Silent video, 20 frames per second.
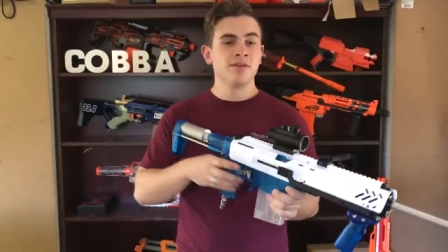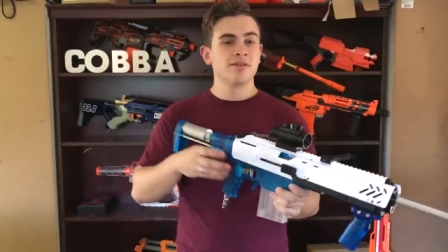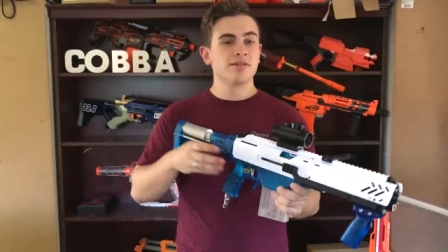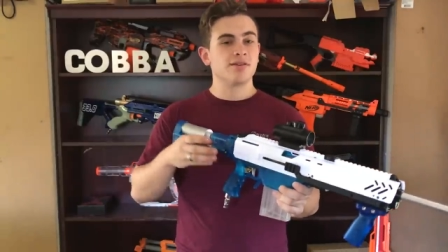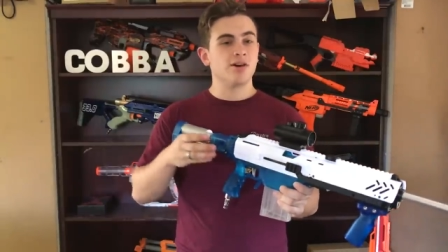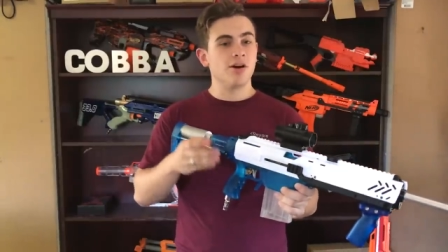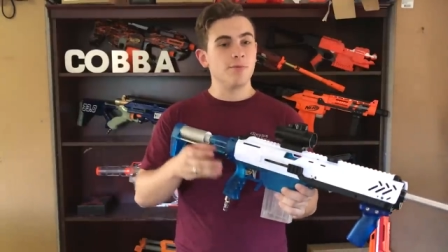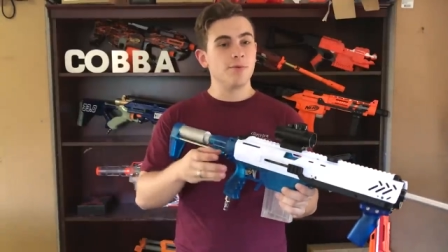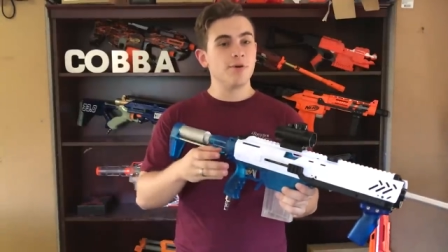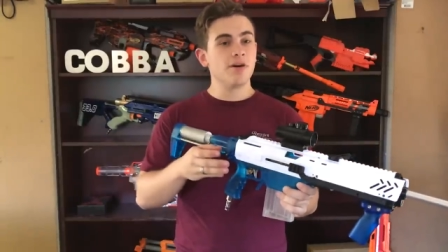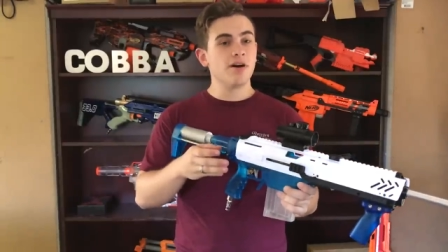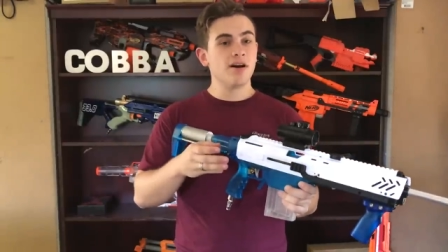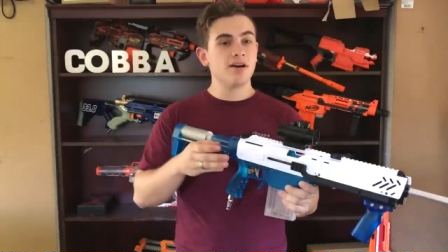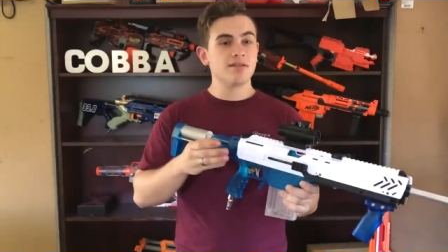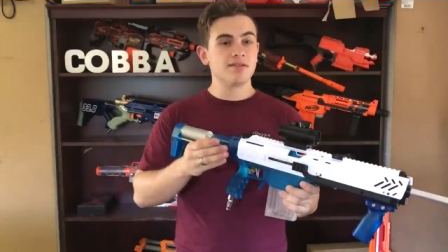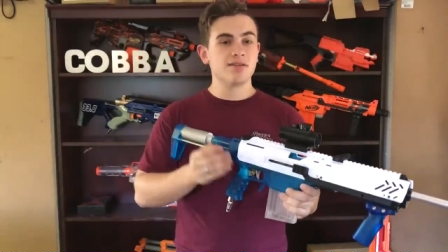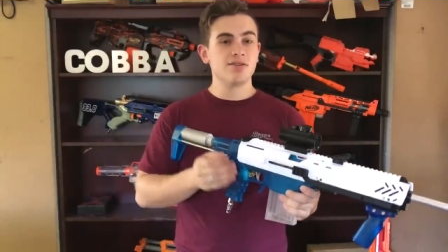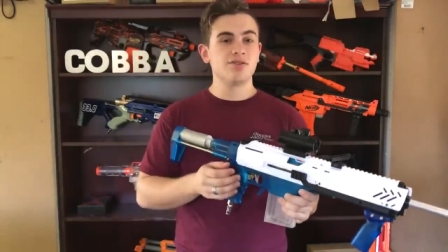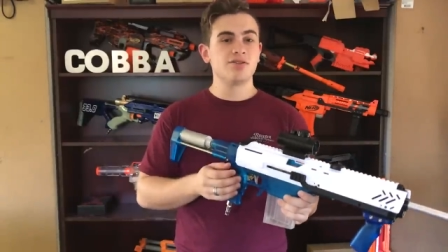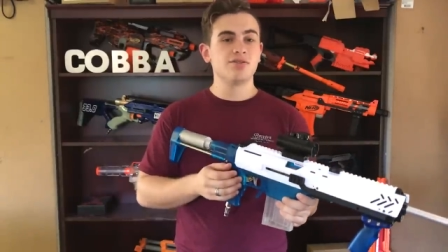So I hope you
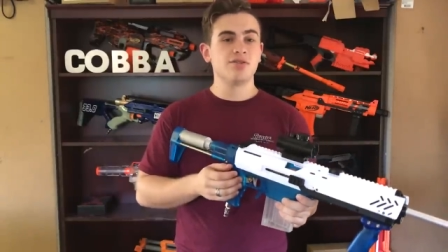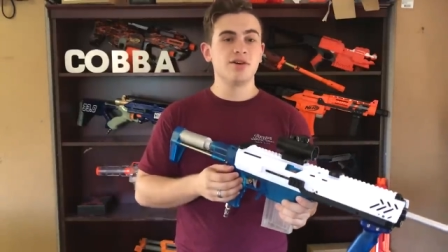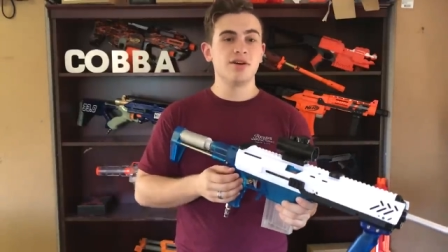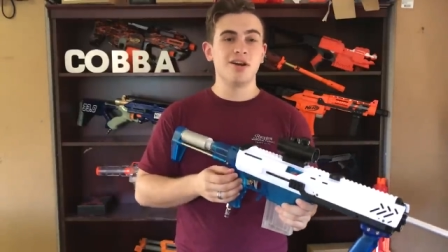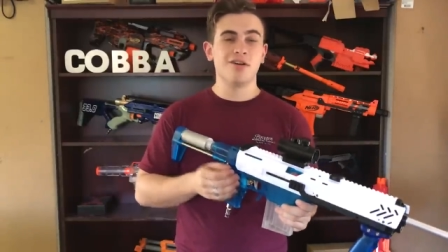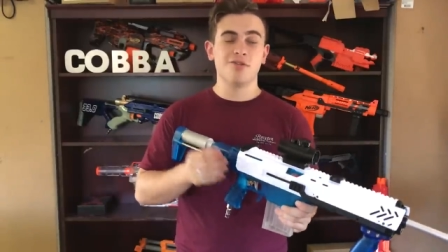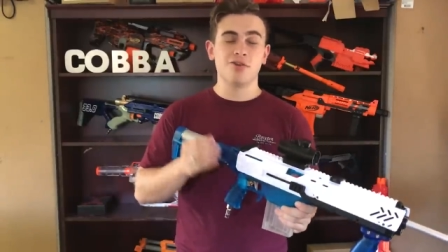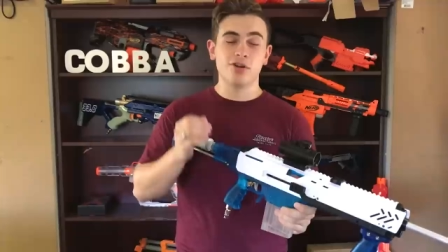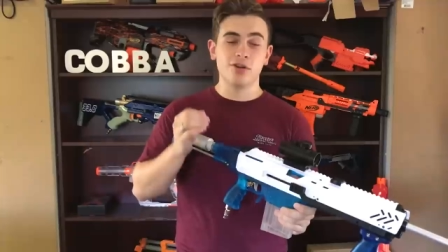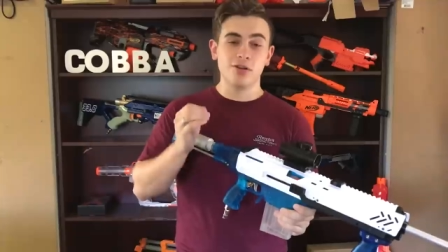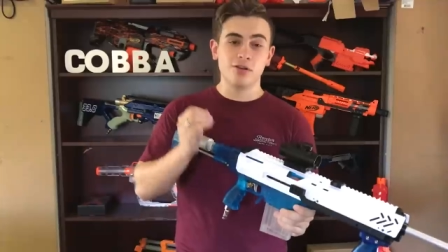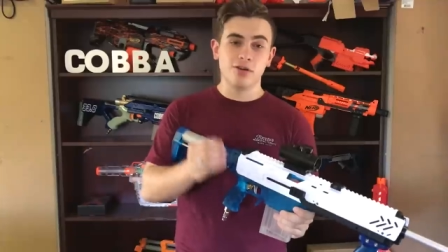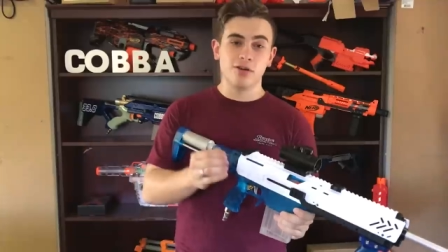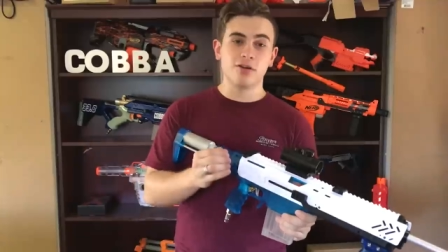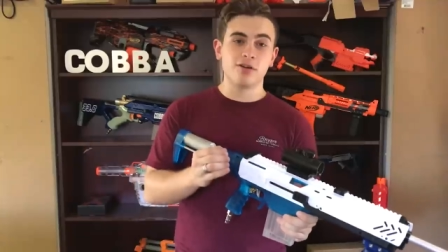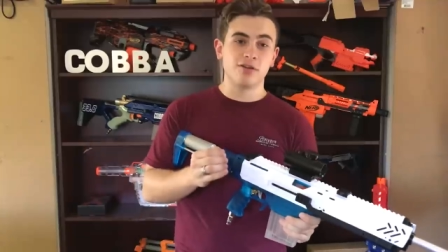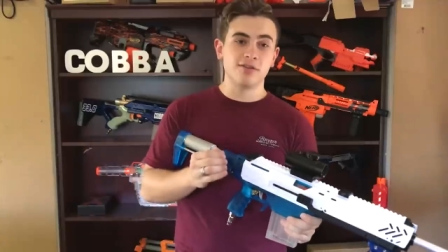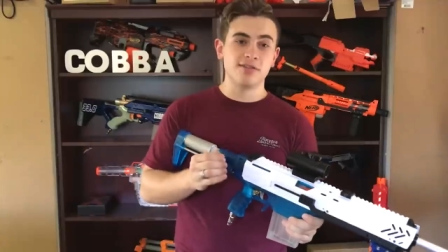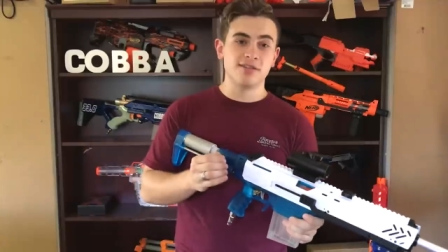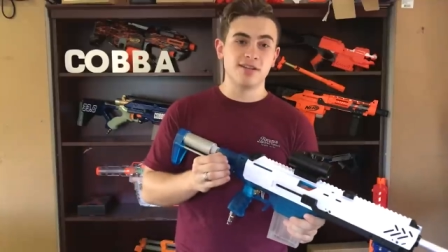guys enjoyed. I've got a lot
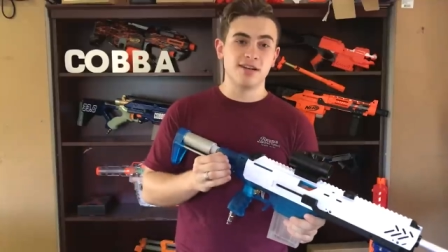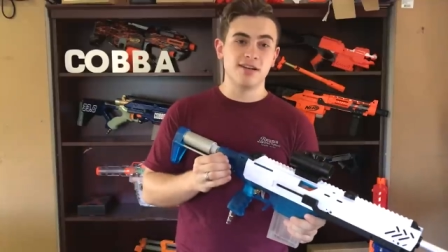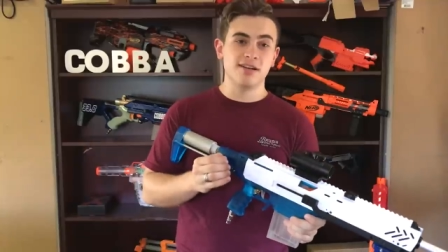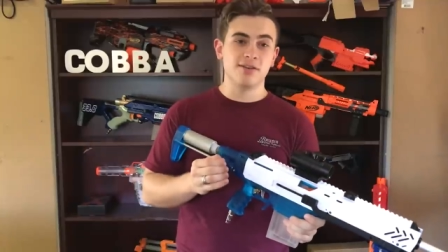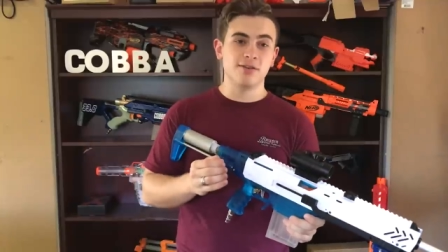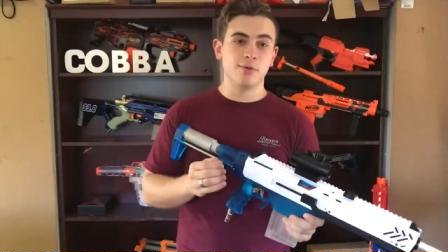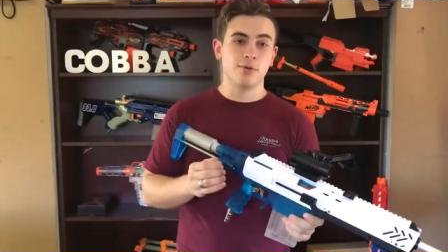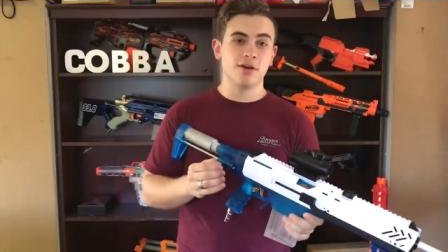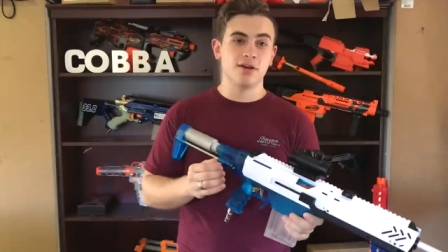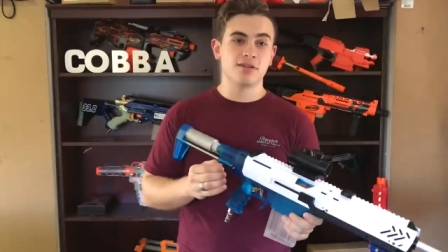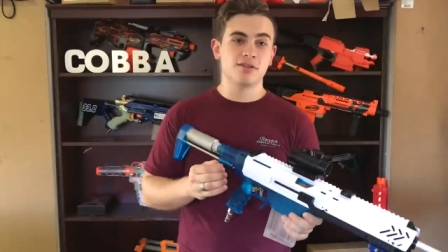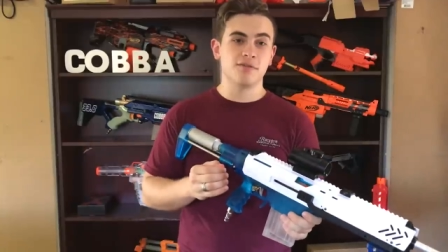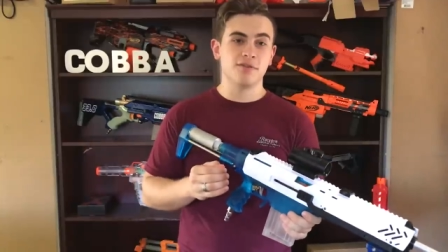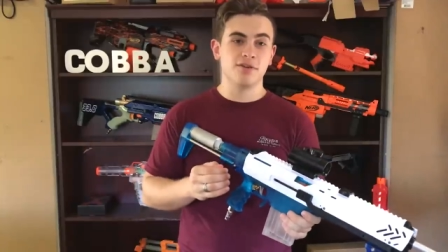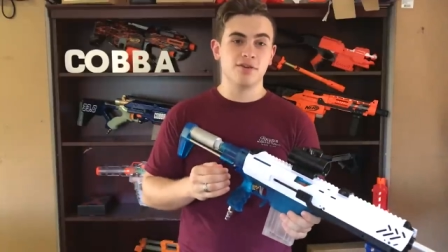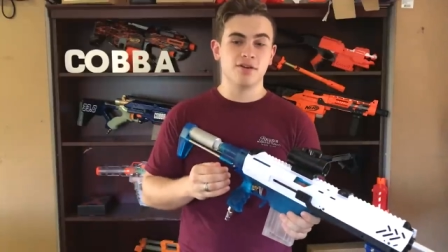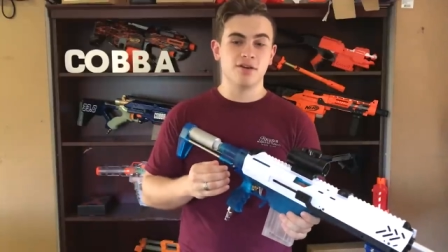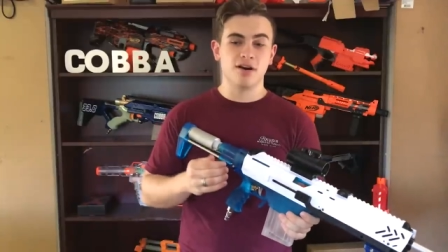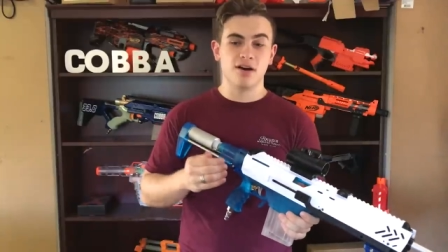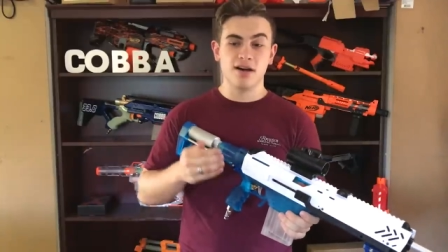of content in the works for
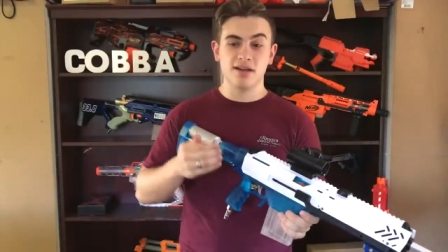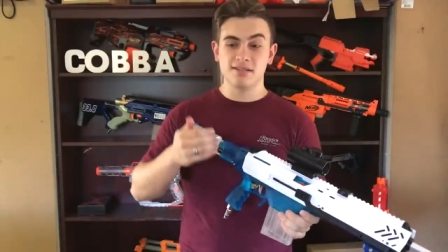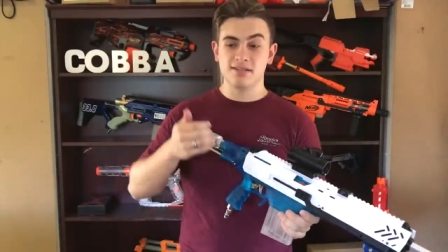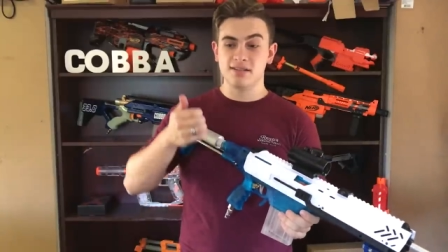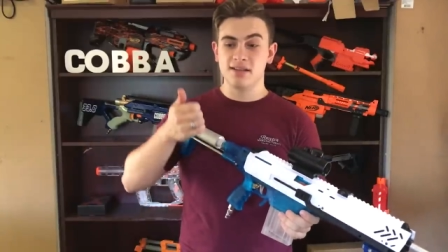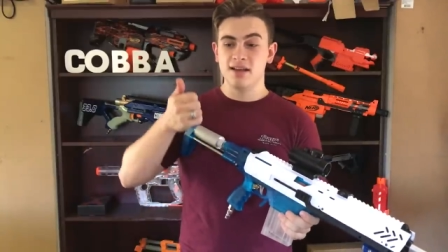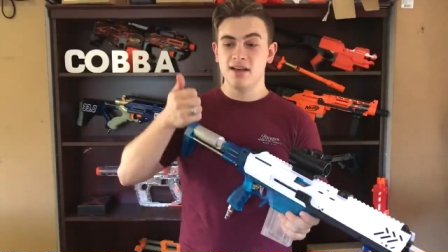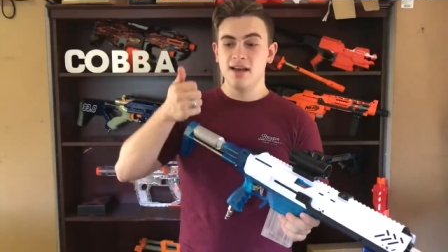you guys.